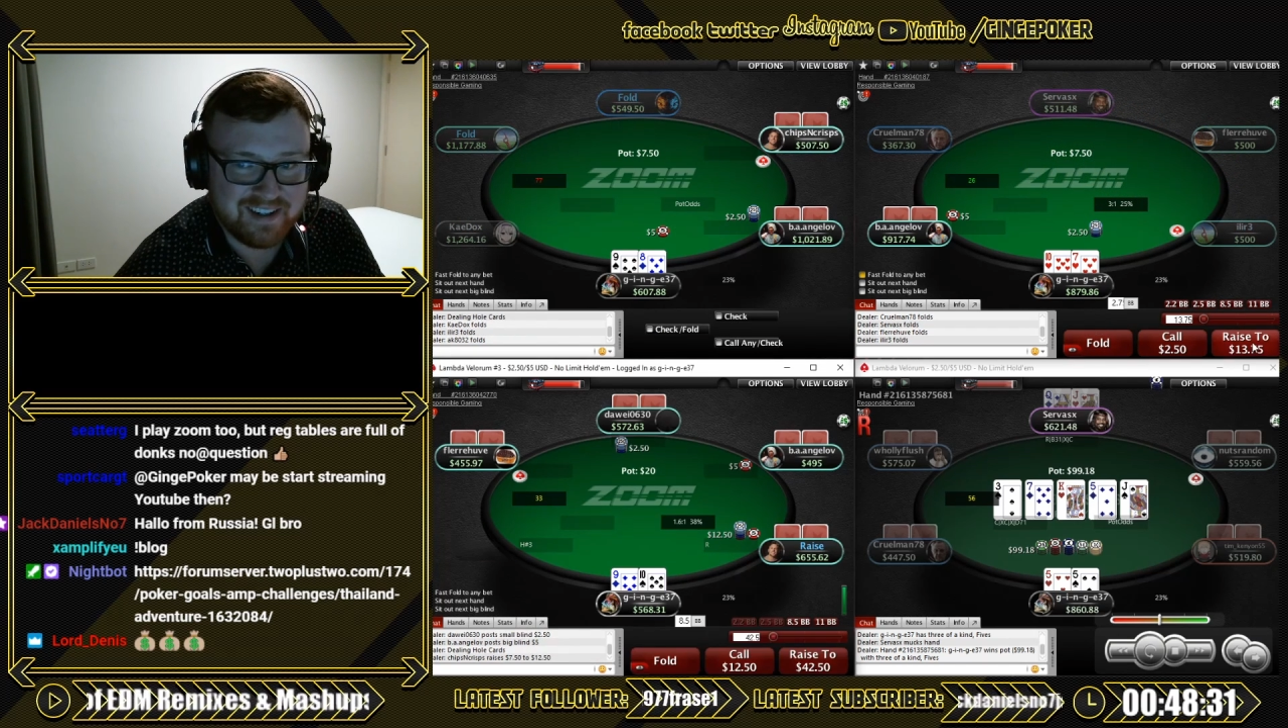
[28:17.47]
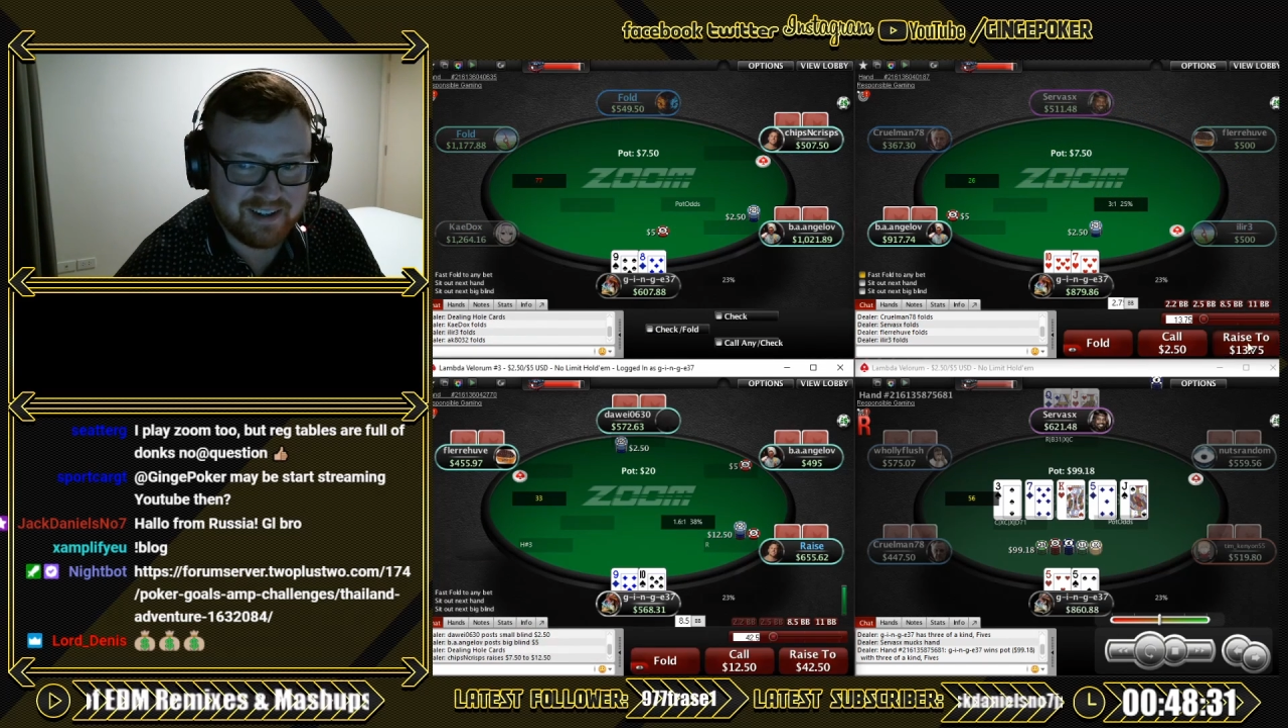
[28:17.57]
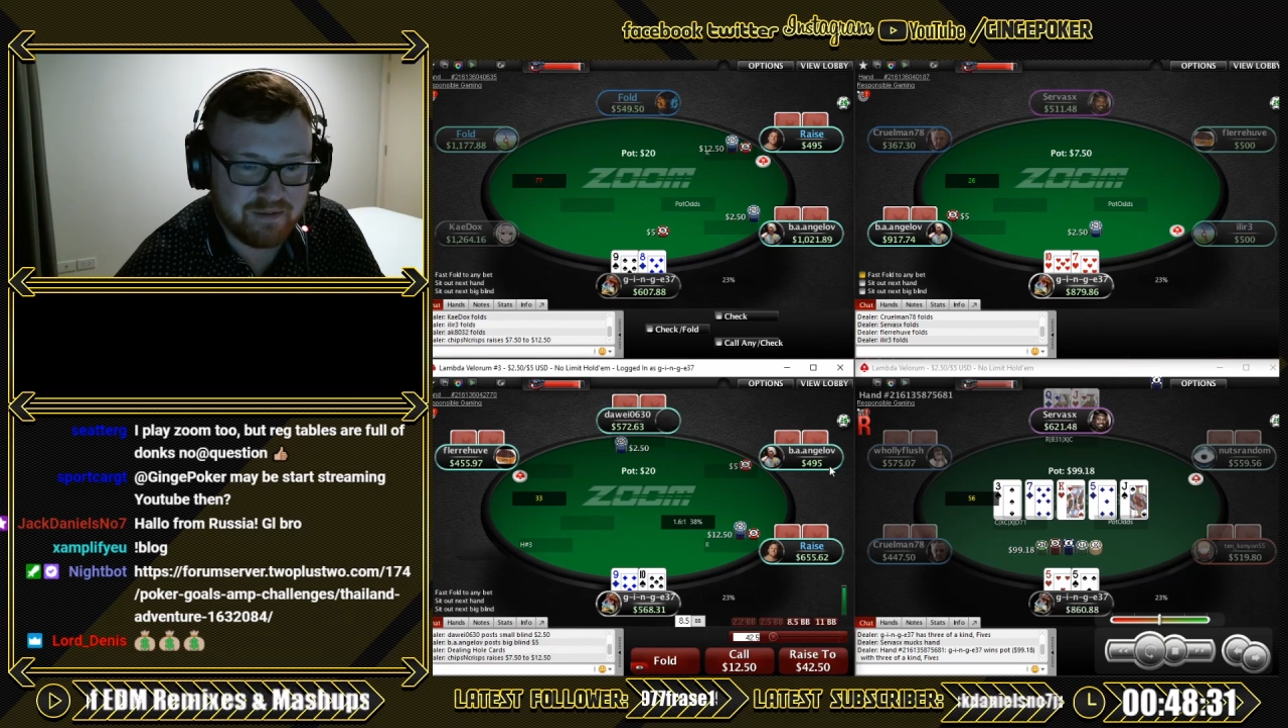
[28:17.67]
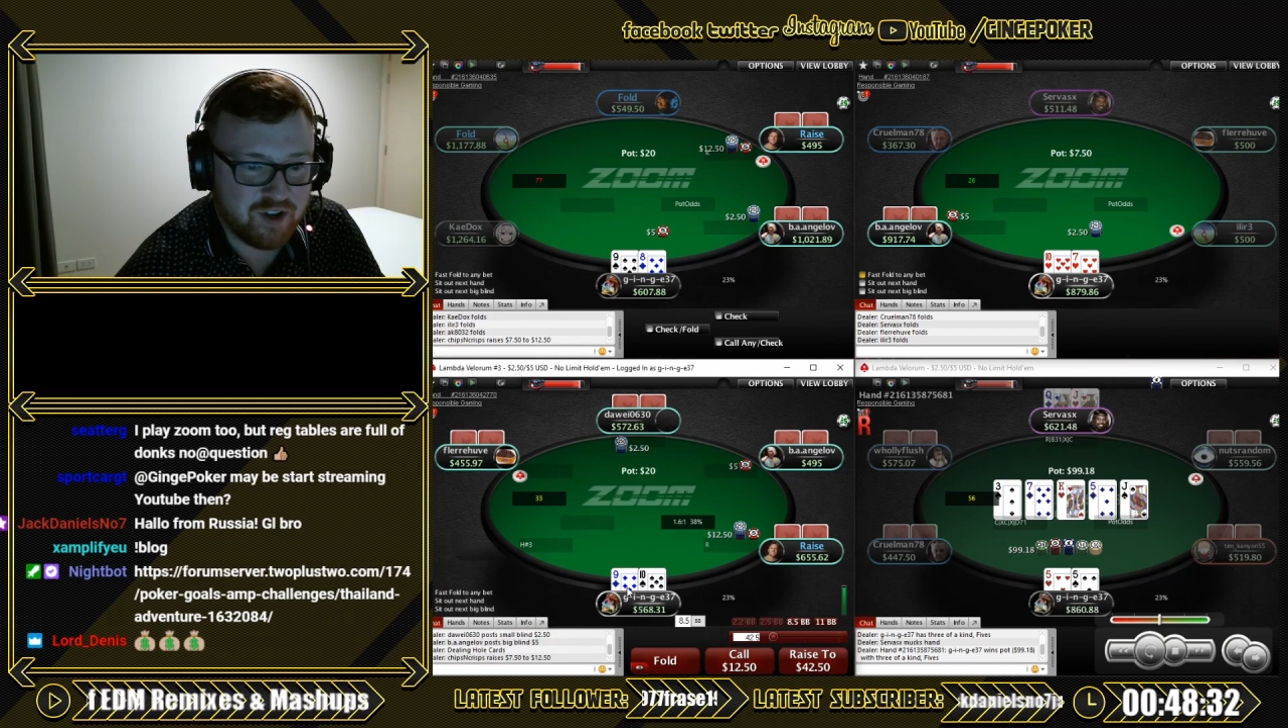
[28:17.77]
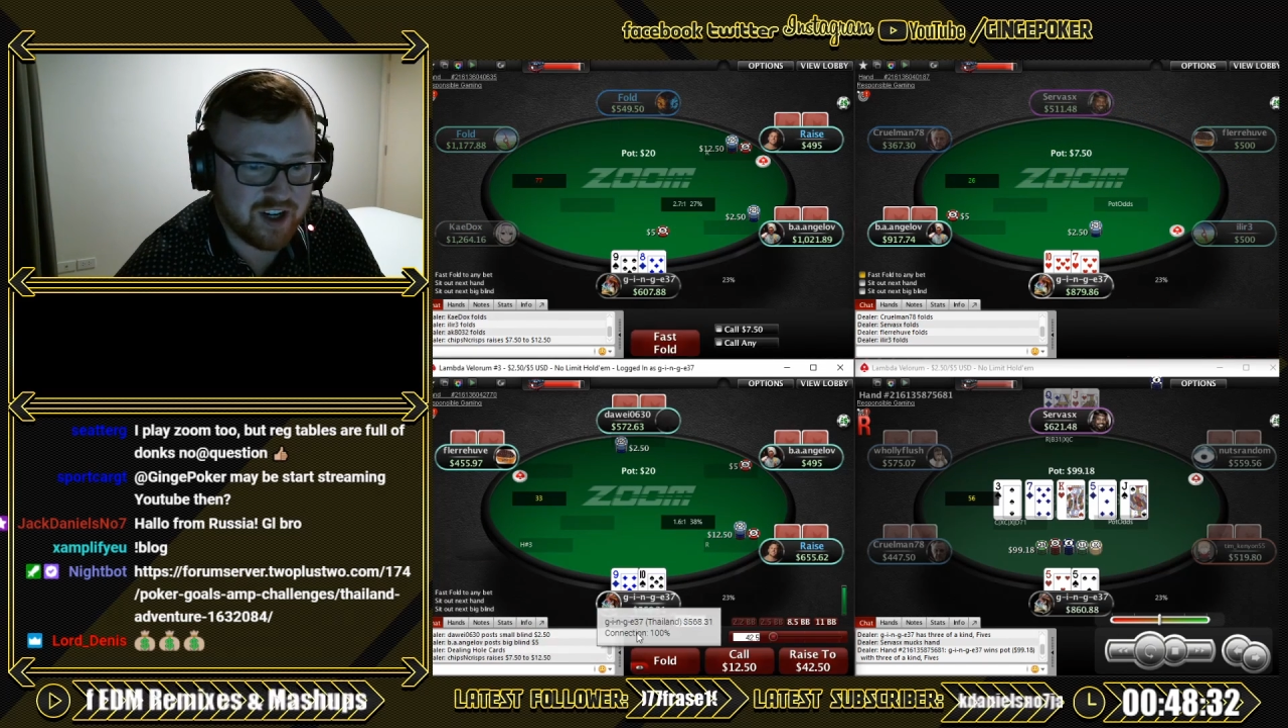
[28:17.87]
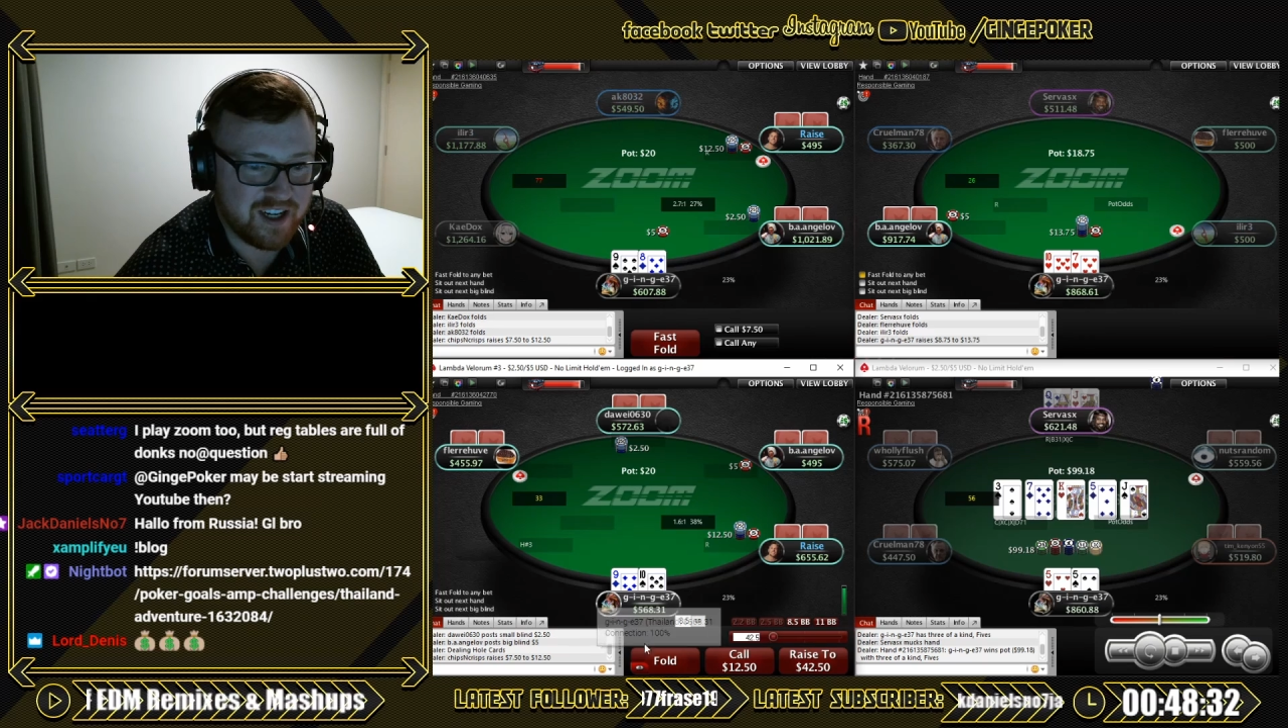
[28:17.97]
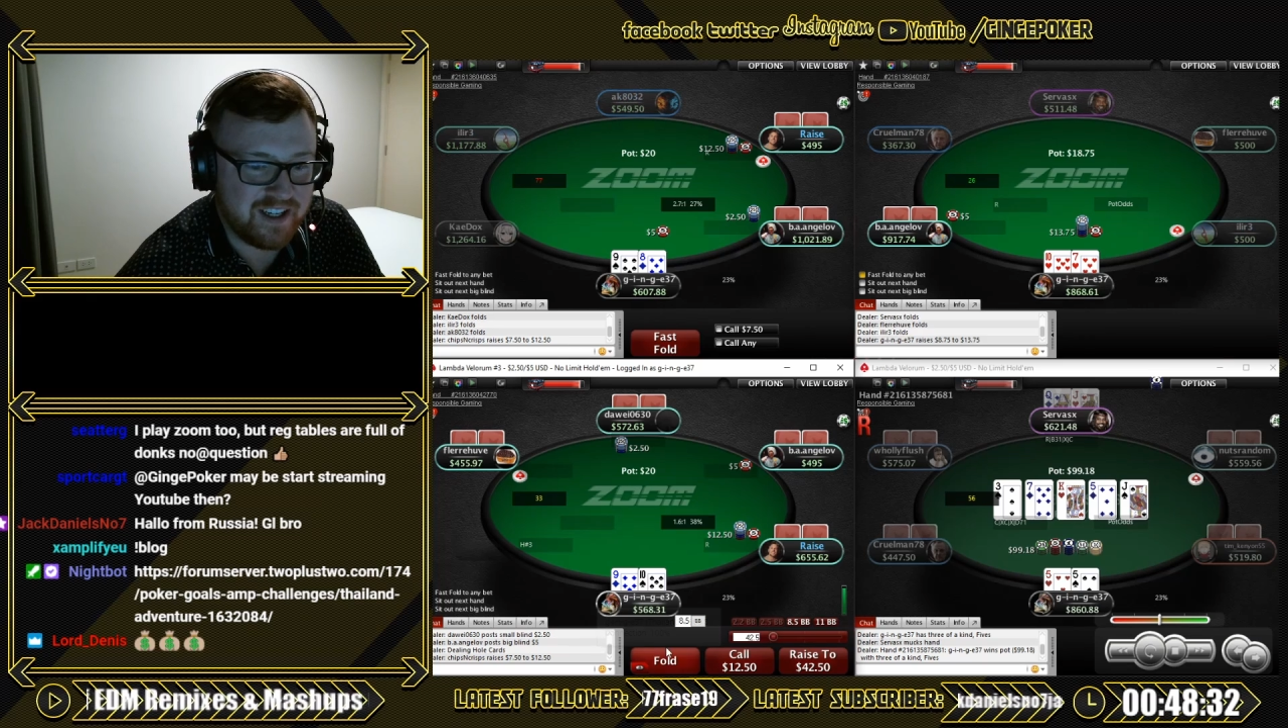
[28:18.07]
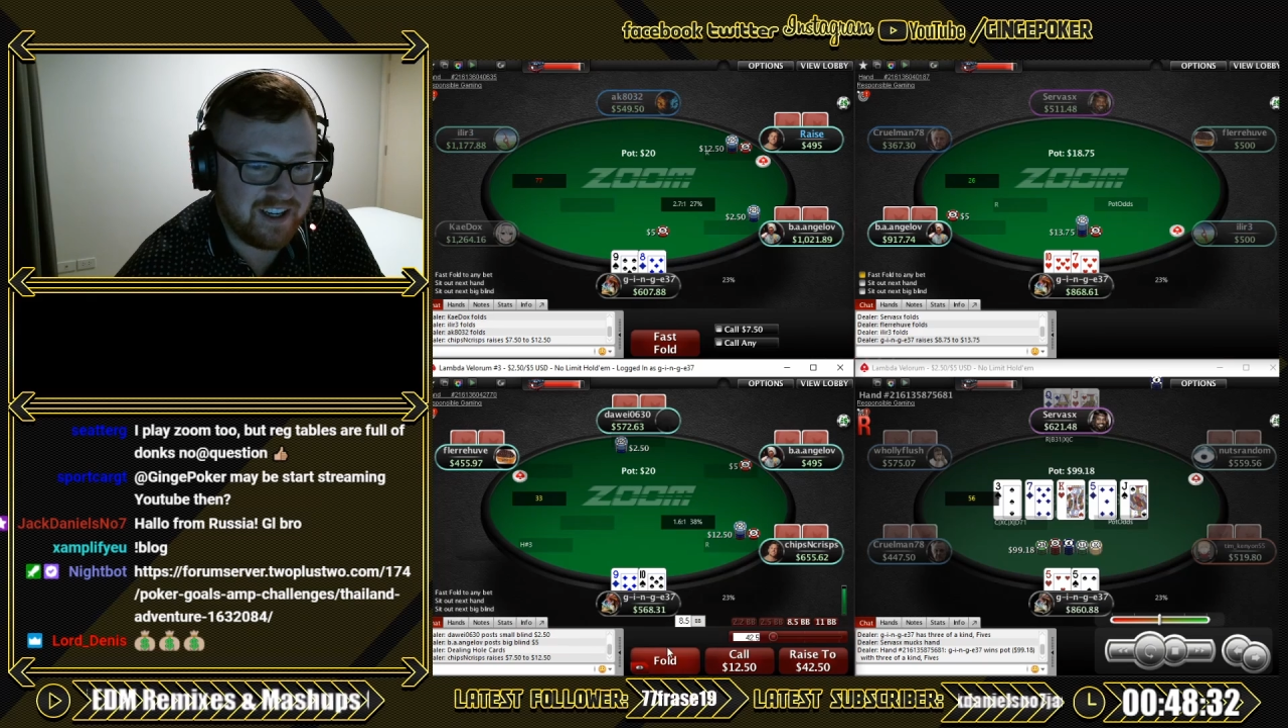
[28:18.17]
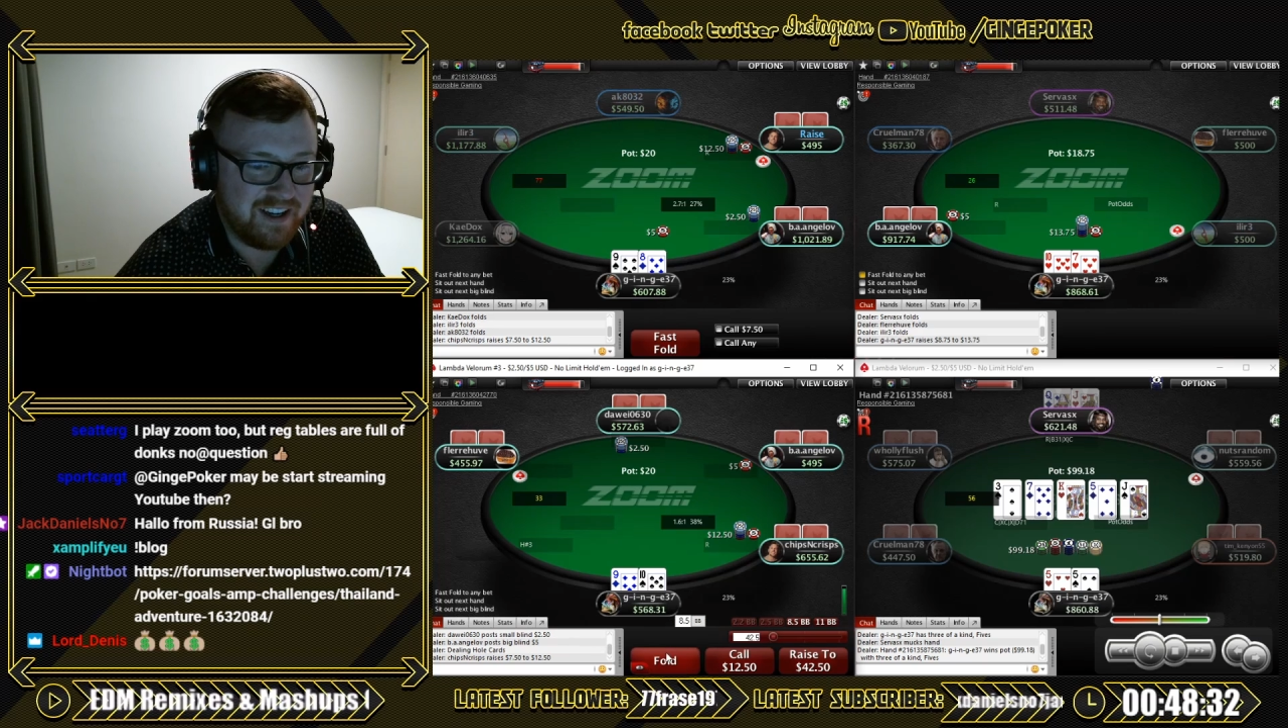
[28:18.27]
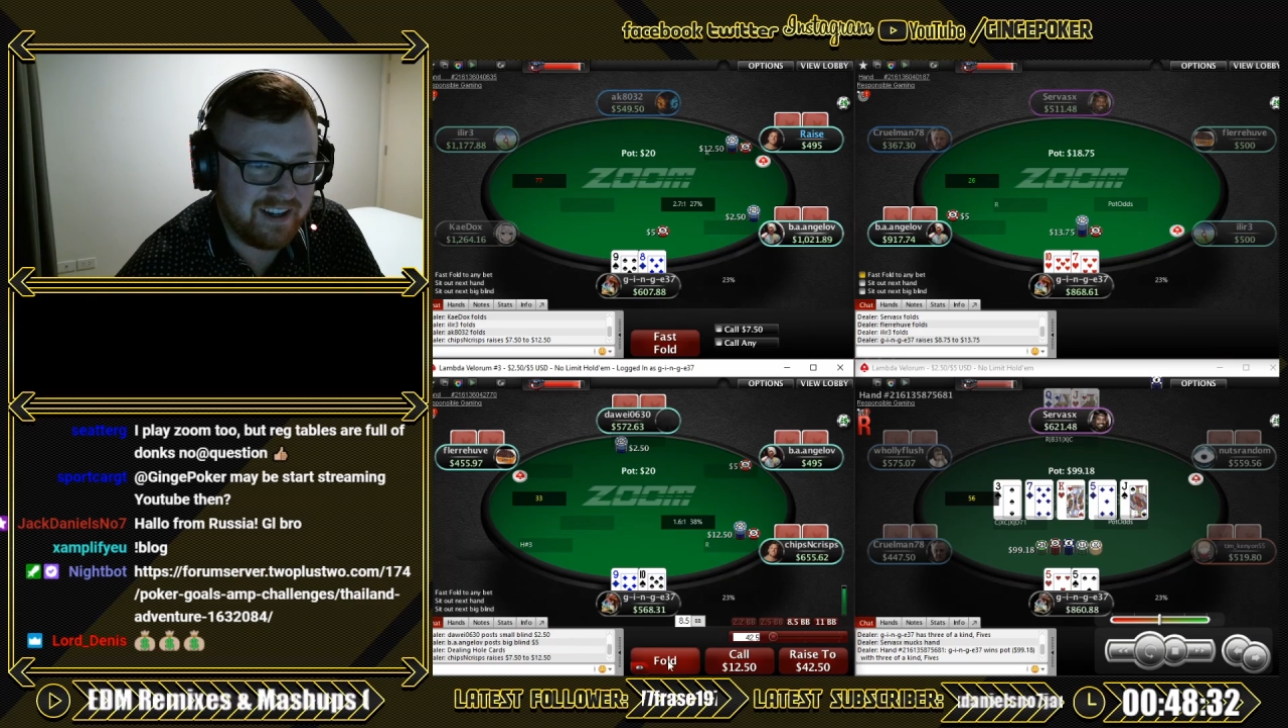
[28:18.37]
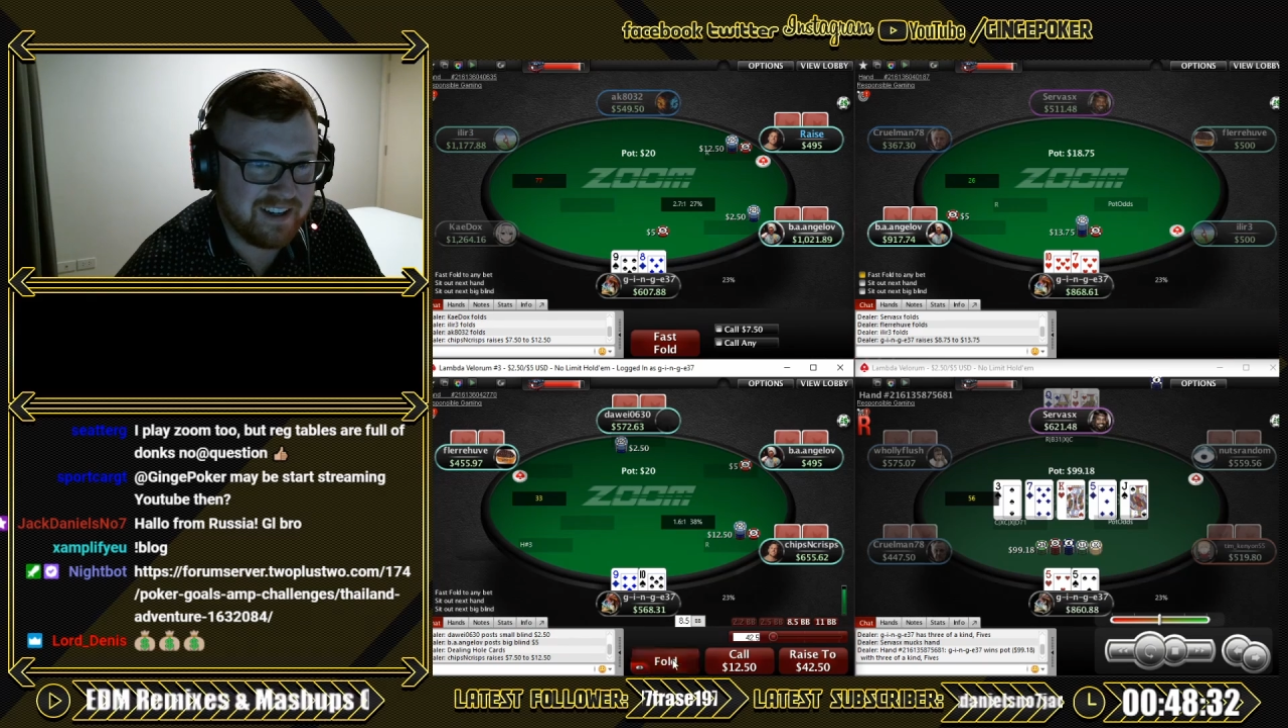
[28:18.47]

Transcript: I'm struggling here,